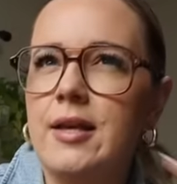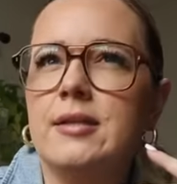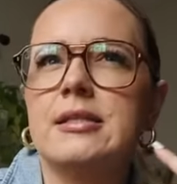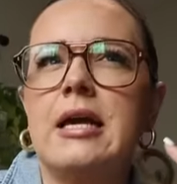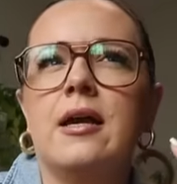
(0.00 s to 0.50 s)
And
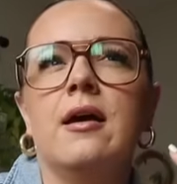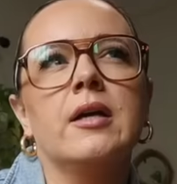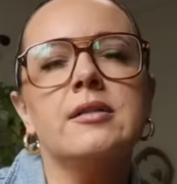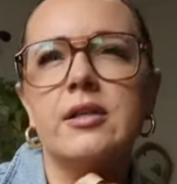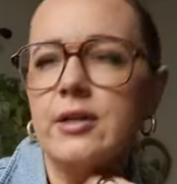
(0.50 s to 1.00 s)
it's like
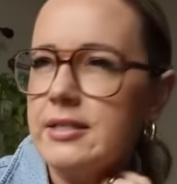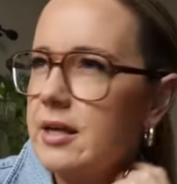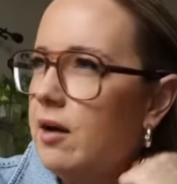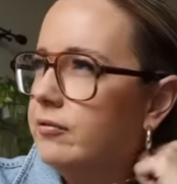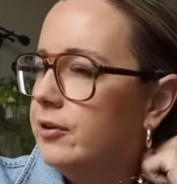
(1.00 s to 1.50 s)
a series
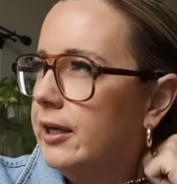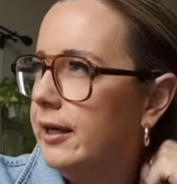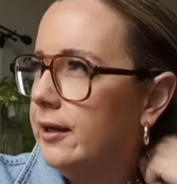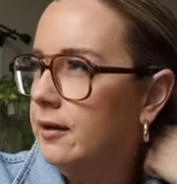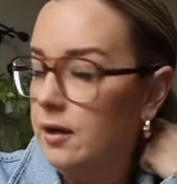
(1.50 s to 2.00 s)
covering